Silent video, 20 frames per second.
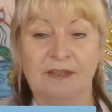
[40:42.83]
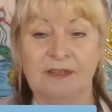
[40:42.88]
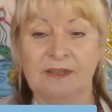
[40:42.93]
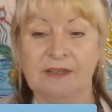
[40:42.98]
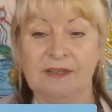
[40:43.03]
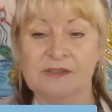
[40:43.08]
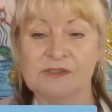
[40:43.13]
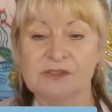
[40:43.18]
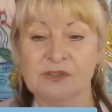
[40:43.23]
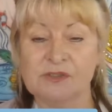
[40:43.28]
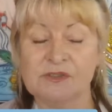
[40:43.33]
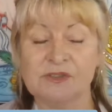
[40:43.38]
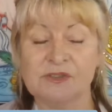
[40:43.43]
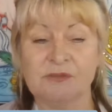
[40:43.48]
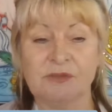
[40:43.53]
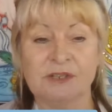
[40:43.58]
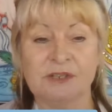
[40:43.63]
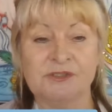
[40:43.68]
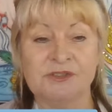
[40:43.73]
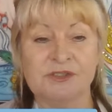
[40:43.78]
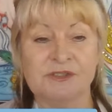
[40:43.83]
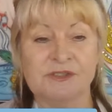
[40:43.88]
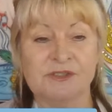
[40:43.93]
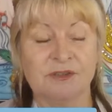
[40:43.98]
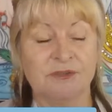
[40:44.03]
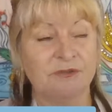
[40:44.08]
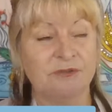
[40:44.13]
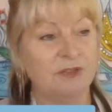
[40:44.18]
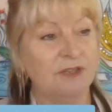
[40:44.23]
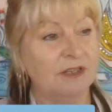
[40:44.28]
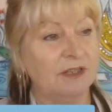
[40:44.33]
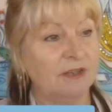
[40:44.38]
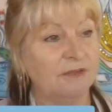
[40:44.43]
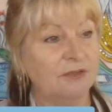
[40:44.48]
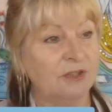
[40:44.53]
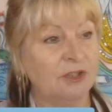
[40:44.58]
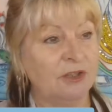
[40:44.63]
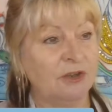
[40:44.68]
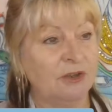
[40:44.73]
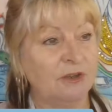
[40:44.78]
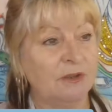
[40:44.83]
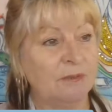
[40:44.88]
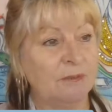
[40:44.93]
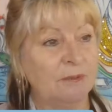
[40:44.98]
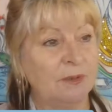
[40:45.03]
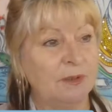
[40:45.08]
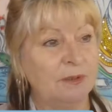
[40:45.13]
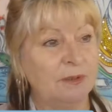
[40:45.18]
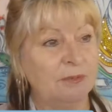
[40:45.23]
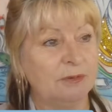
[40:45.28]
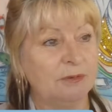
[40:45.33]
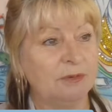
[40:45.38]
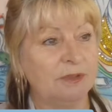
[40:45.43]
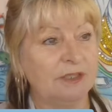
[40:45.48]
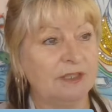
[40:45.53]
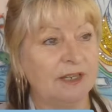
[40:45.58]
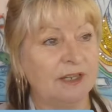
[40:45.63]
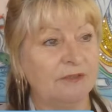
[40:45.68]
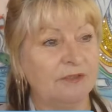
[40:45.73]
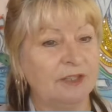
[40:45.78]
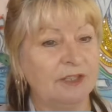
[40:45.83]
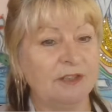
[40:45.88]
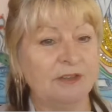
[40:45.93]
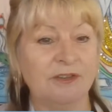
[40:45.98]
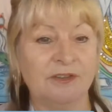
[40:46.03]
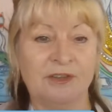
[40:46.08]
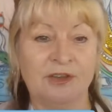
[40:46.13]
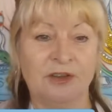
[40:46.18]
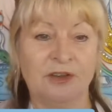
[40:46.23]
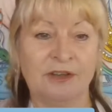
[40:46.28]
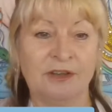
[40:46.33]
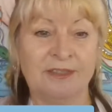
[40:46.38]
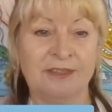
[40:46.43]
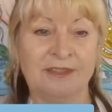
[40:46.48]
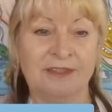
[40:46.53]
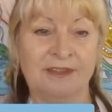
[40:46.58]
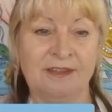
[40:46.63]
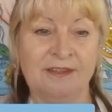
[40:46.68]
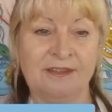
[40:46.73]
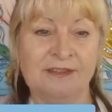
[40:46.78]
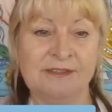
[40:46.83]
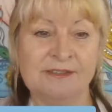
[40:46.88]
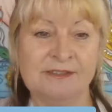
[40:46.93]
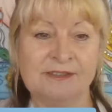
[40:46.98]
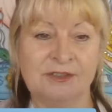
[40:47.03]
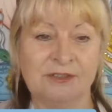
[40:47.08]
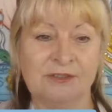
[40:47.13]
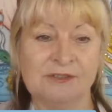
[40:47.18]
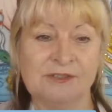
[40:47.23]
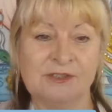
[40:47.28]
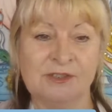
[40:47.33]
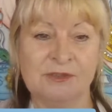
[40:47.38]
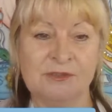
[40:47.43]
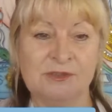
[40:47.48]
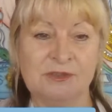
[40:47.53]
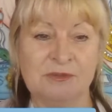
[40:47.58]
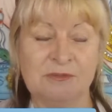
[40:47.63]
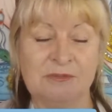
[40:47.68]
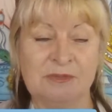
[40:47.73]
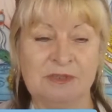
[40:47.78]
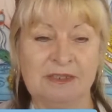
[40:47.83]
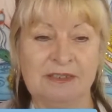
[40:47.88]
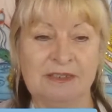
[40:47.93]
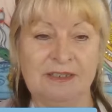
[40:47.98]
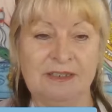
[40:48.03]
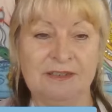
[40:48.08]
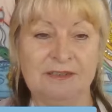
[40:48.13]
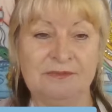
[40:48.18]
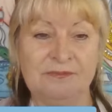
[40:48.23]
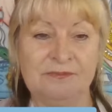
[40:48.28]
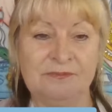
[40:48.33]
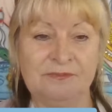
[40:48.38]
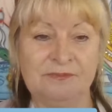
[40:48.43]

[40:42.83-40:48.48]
So surround yourself with loving, kind people, with loving, kind things on social media.